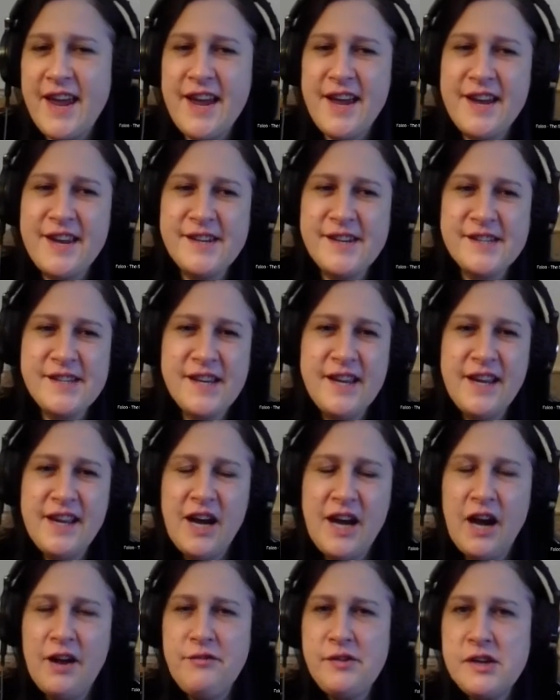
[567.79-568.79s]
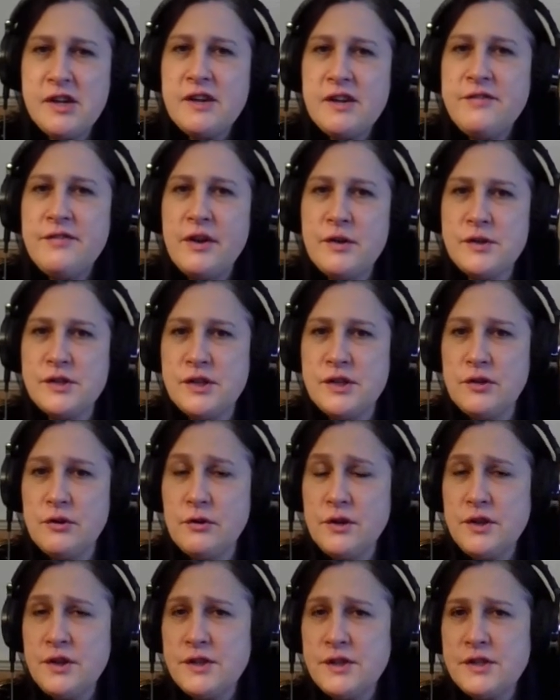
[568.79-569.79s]
And I think if I was in the
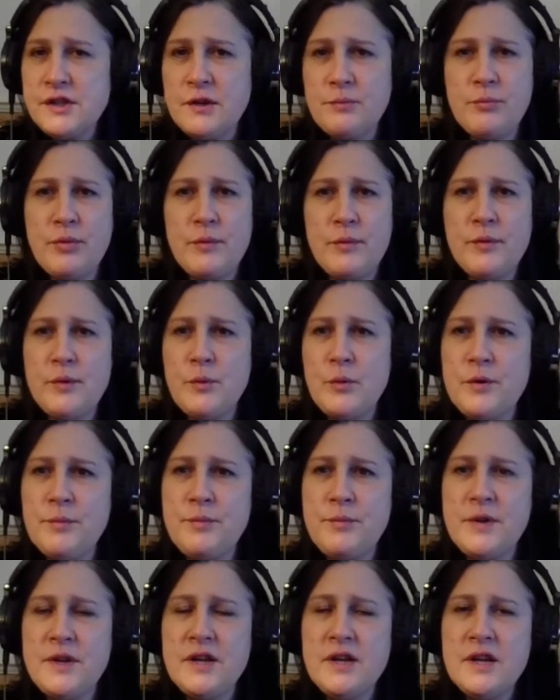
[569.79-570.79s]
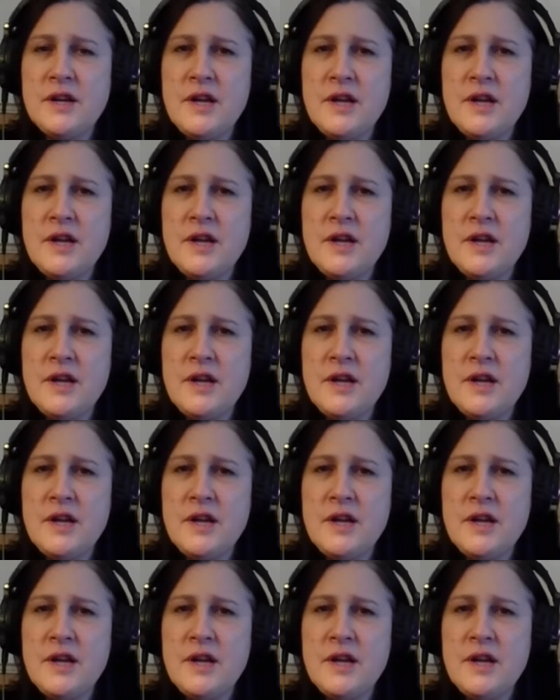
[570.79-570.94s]
audience, I probably wouldn't be